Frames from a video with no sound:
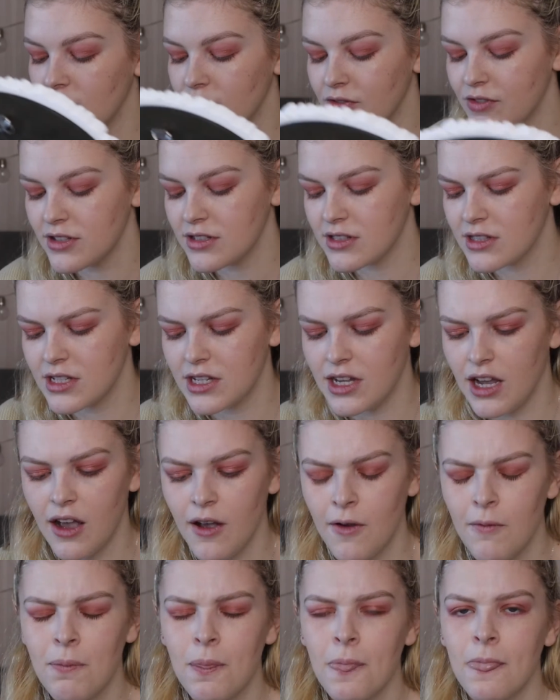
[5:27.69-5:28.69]
Obviously,
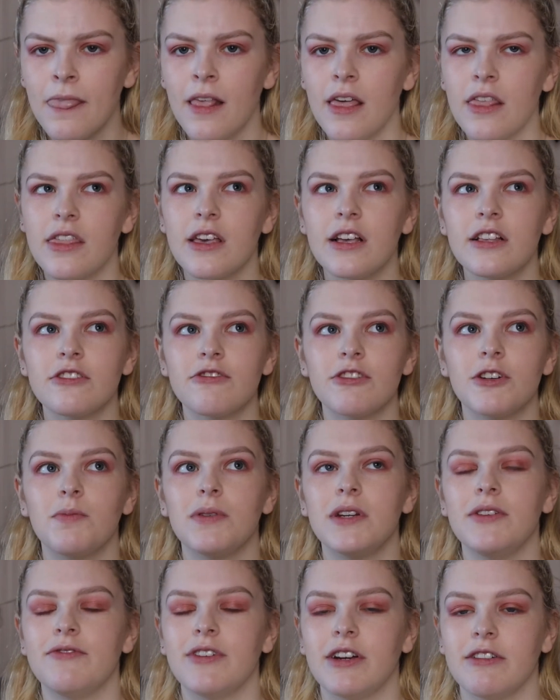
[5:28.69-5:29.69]
things are
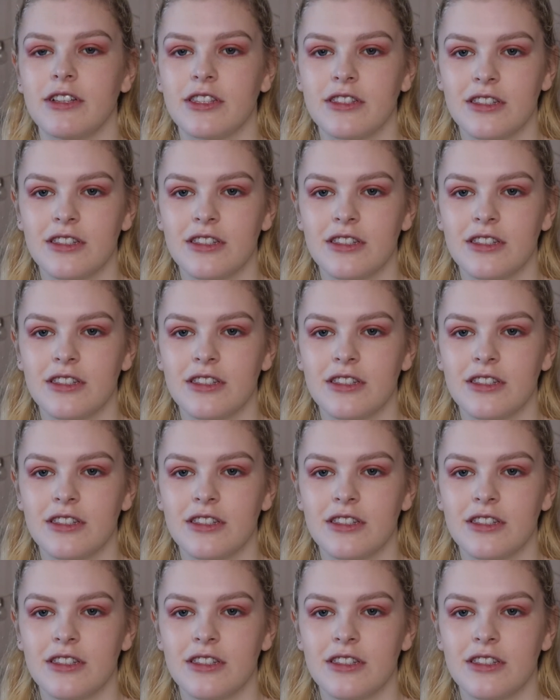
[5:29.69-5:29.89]
opening very